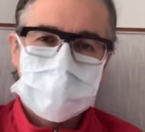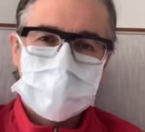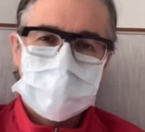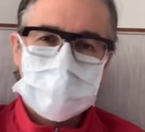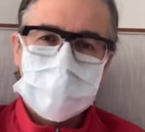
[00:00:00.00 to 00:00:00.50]

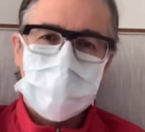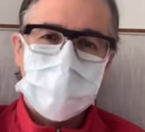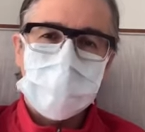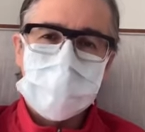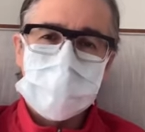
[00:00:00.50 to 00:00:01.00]
Today it's
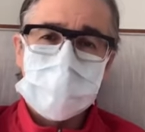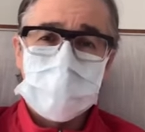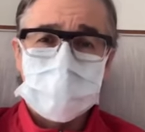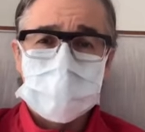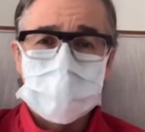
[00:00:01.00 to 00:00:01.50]
more like
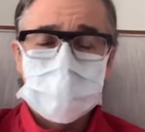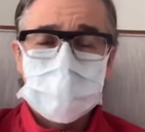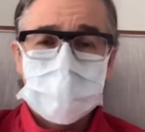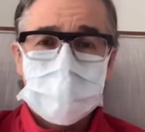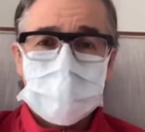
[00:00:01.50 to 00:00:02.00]

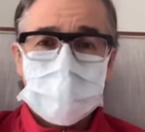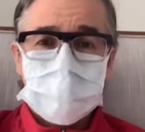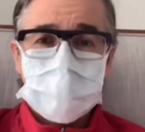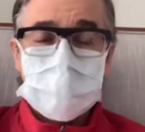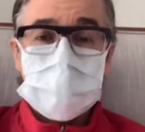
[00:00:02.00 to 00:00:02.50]

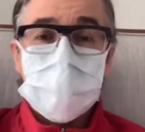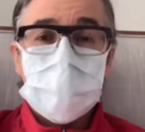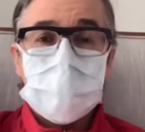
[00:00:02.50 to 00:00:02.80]
you being